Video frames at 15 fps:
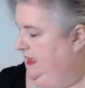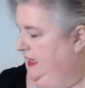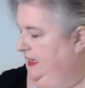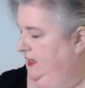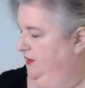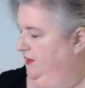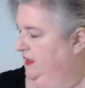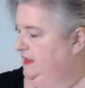
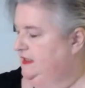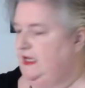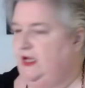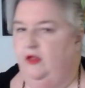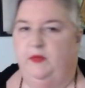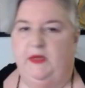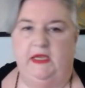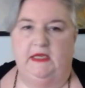And you can
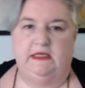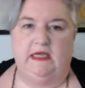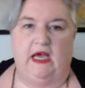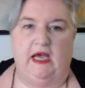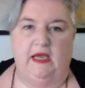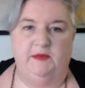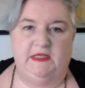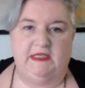tell me a
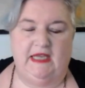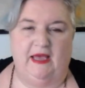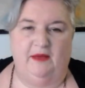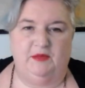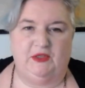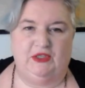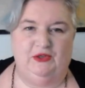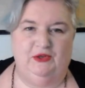
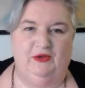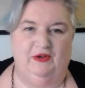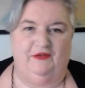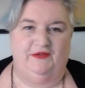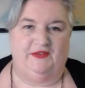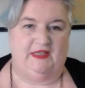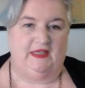timestamp too of